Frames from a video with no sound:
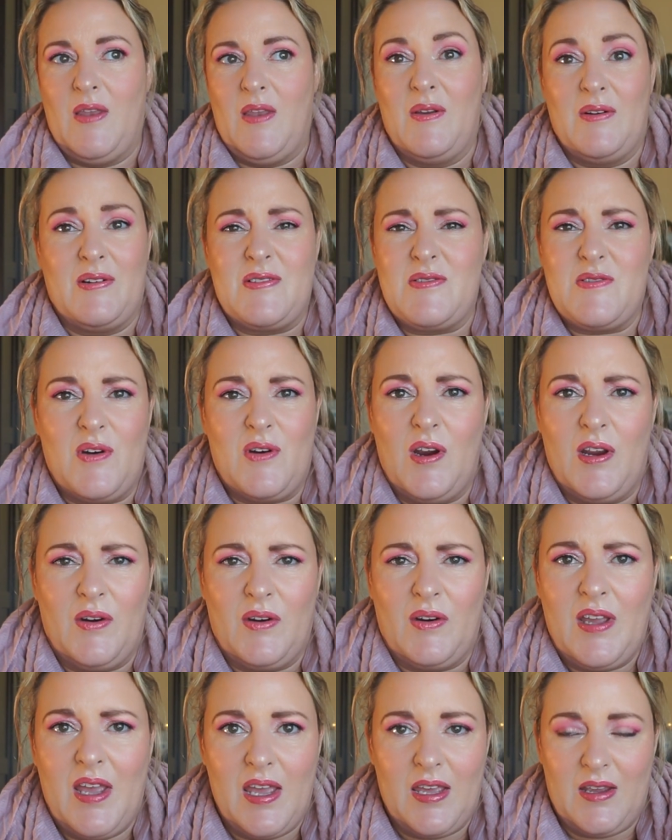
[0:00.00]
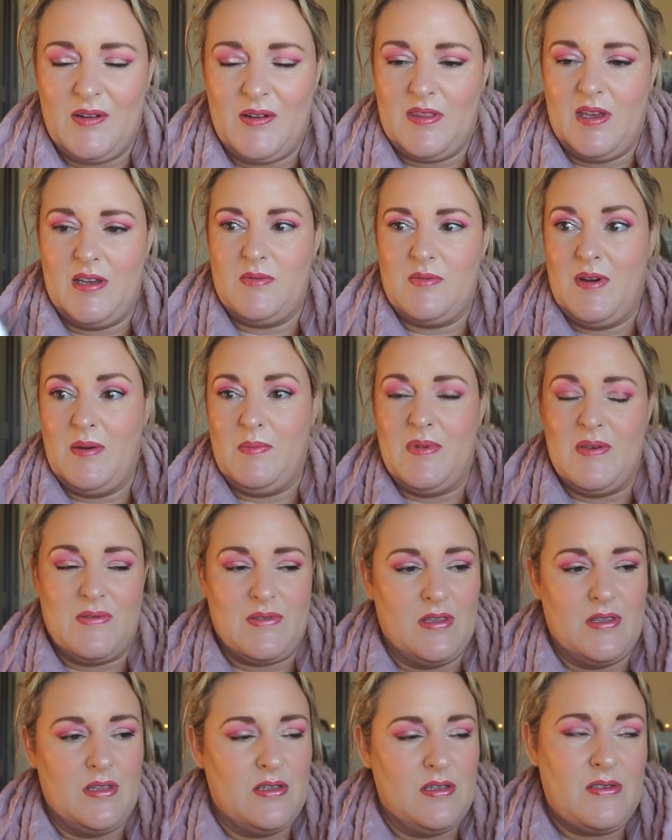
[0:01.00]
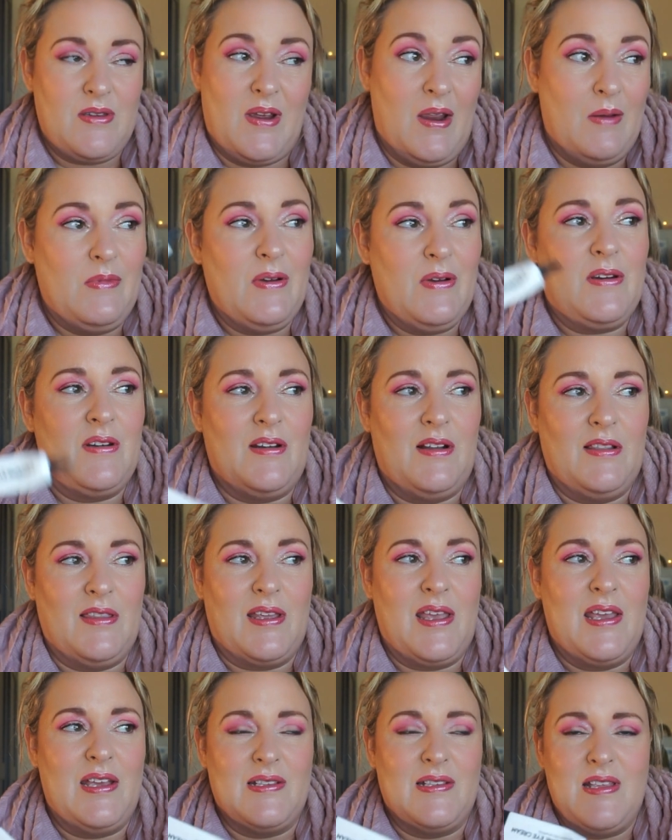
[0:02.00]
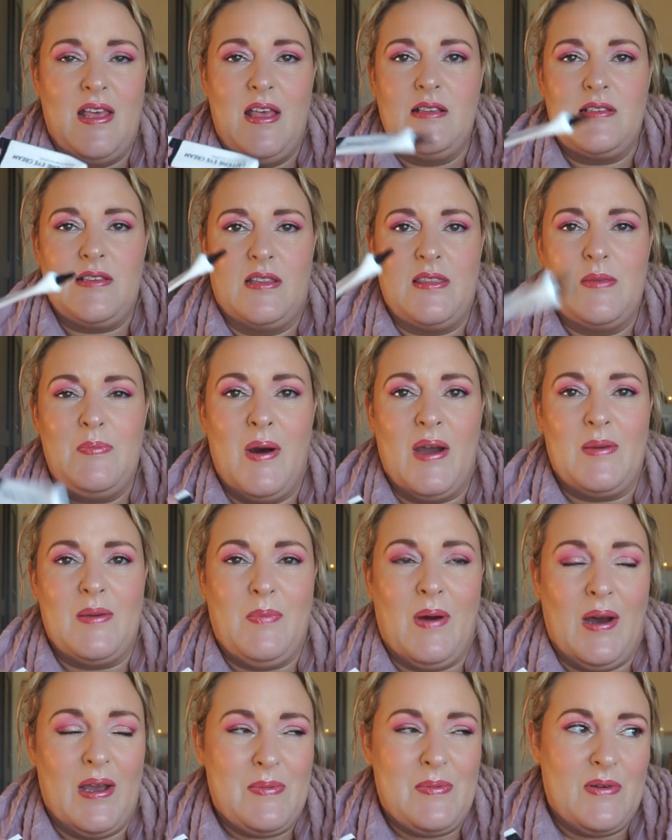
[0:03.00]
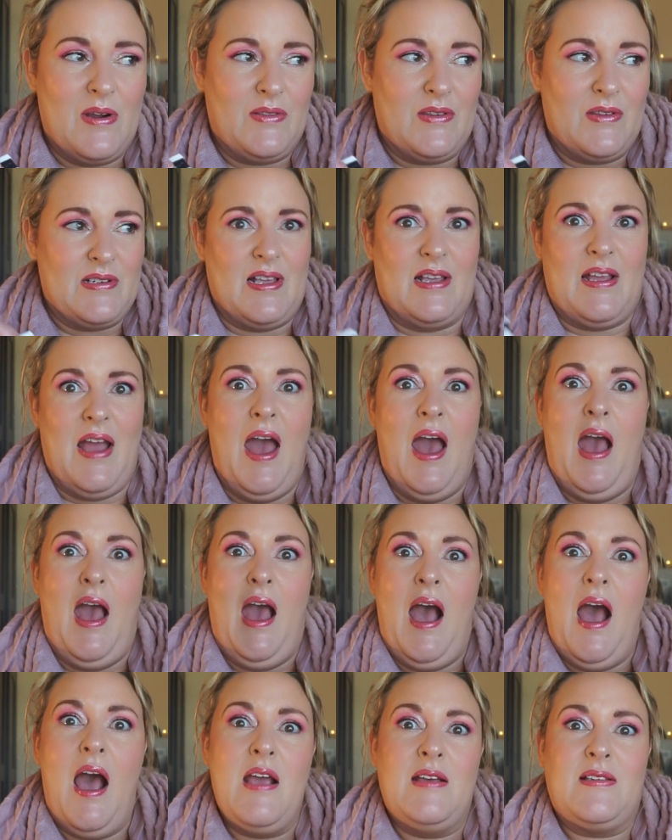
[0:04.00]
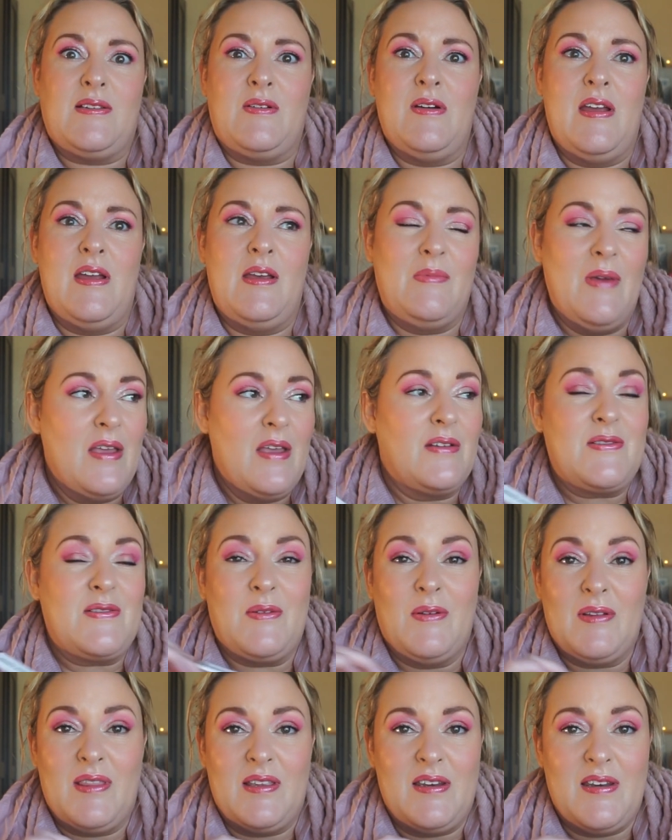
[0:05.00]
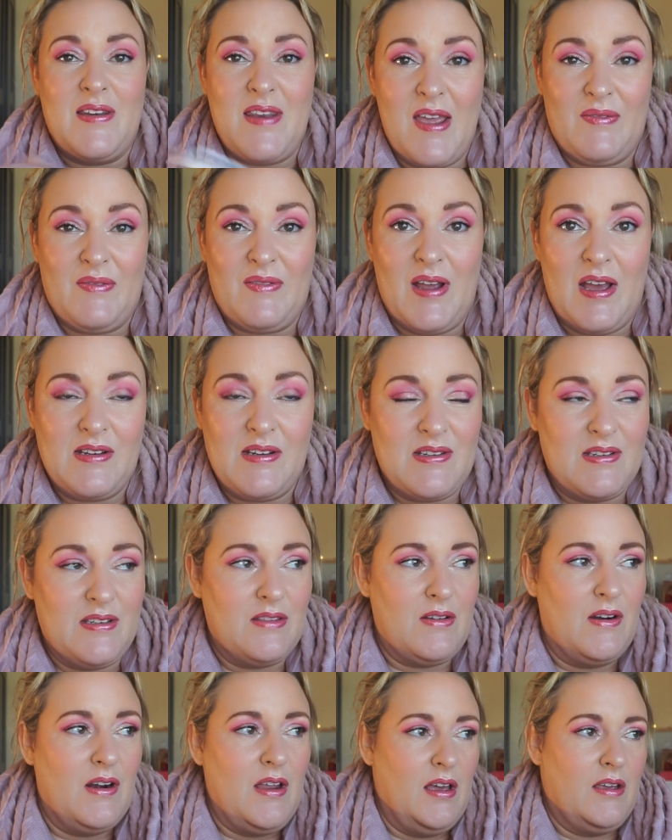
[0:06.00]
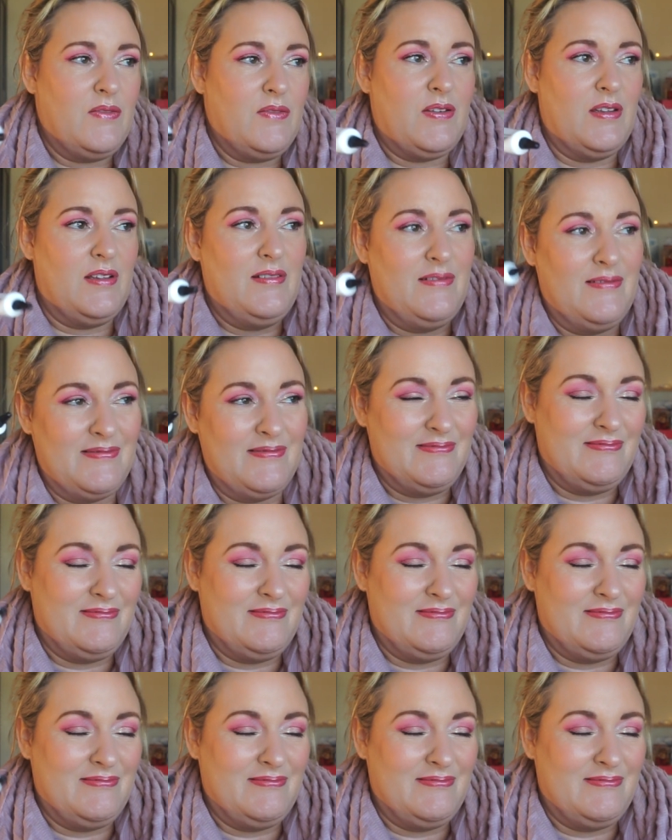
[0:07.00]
look as dry or cakey that when I'm using this. Sorry, I'm looking at all the kids. It's like the Pied Piper out there's like, ice cream! You'd swear they never had it in their life.